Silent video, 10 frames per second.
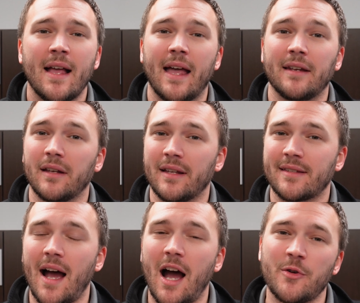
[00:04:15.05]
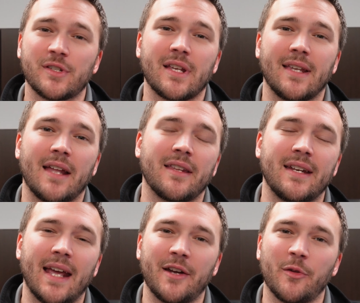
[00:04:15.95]
and it's a house at the end of the
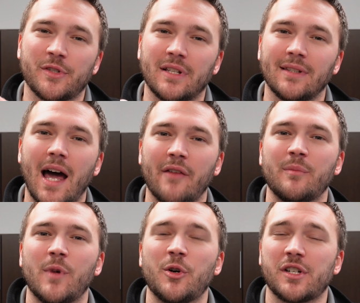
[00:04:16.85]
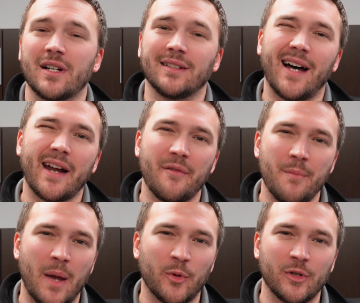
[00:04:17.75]
day. I know there's a lot of emotion, a lot of
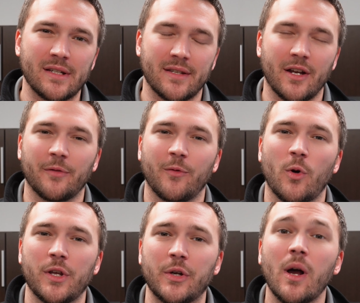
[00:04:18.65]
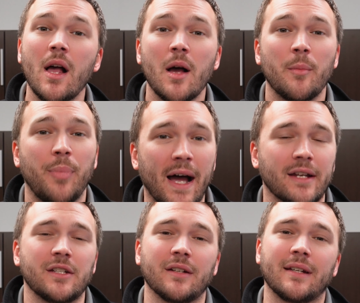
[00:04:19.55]
memories there for you,
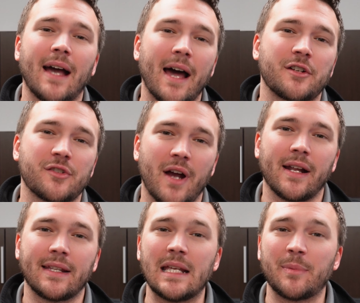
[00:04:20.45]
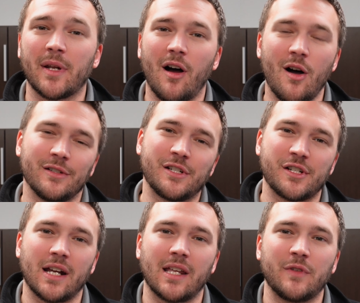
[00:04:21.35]
but you got to try to keep it all in
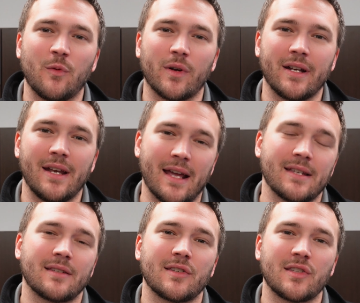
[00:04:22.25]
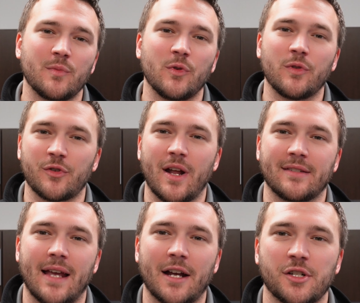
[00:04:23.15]
check if you want a nice, smooth
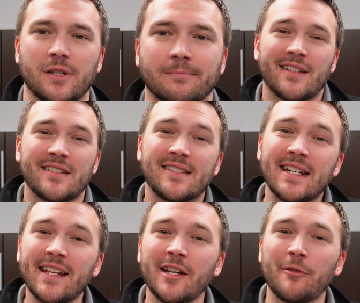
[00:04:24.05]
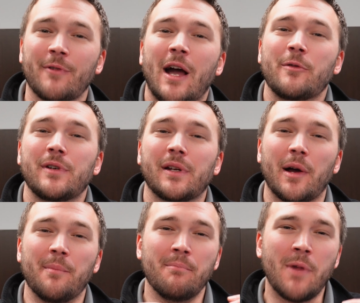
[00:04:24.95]
transaction. Sticking around
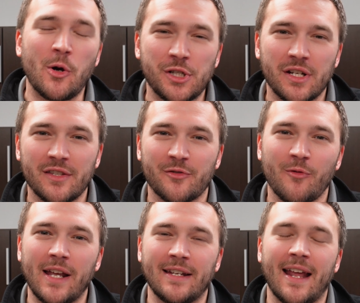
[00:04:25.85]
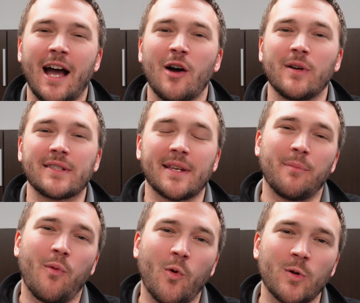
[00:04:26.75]
emotions right now, it's
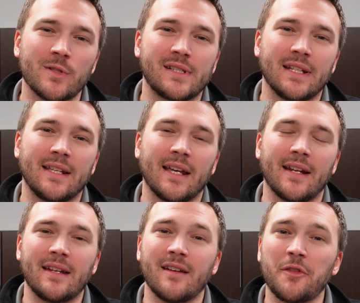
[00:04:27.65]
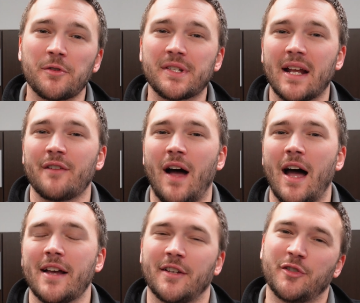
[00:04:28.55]
important to get another set of
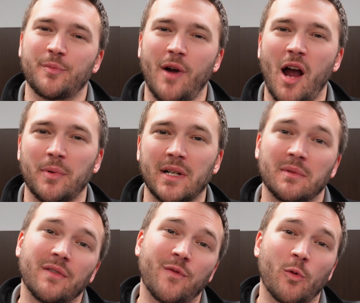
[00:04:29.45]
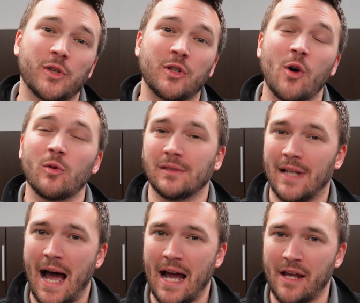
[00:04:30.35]
eyes on your property before you go
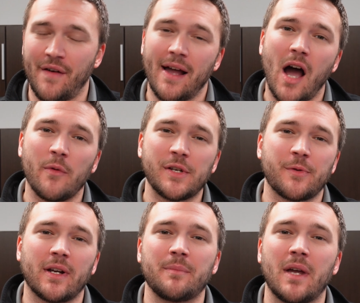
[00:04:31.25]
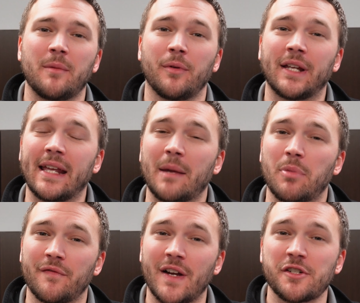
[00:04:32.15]
live. I always recommend bringing a
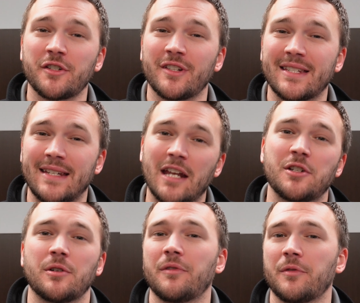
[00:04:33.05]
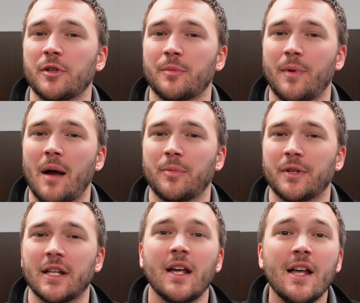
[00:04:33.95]
professional stager through your
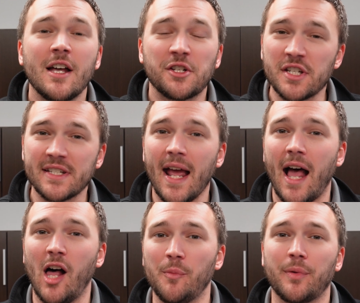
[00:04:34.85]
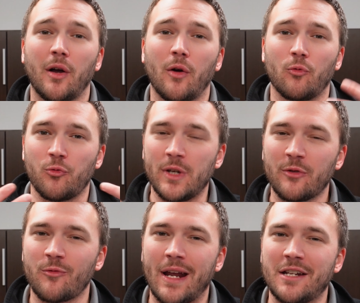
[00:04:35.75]
property just to help
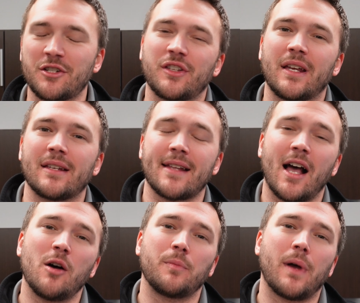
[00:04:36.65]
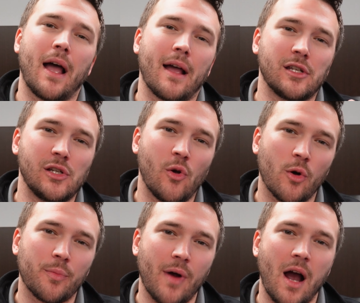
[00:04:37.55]
rearrange things, to help
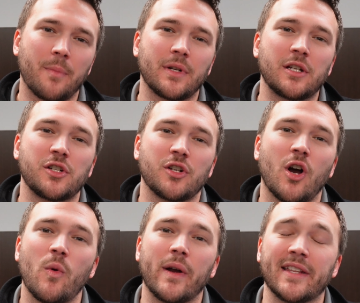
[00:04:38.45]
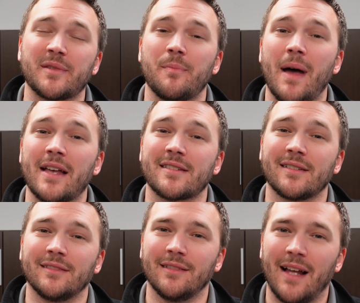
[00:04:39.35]
your property show in its
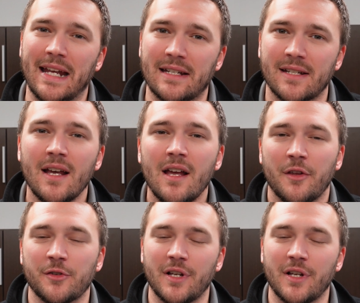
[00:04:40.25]
best light. There's